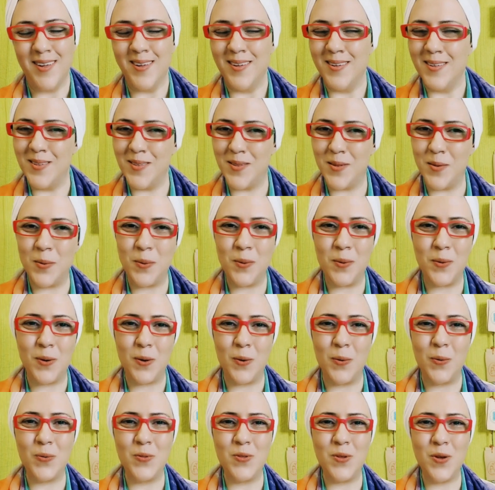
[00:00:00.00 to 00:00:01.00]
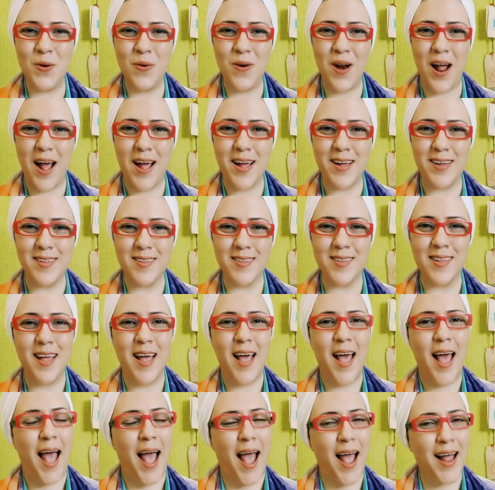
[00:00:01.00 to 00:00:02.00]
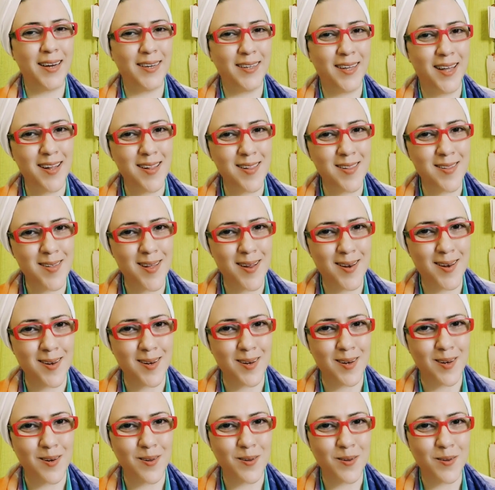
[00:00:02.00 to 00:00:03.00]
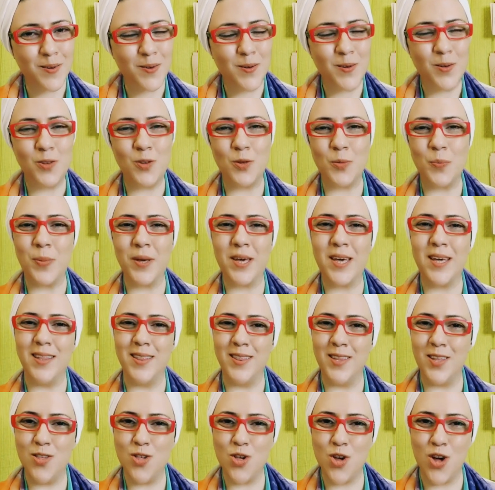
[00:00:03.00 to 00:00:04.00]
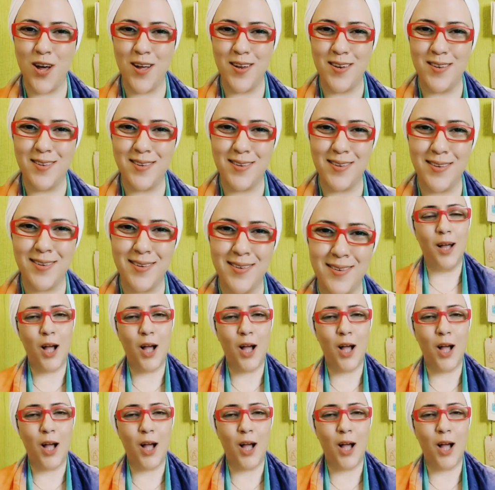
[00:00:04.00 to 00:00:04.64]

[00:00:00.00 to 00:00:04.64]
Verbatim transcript: So close your eyes and get settled to begin the chant.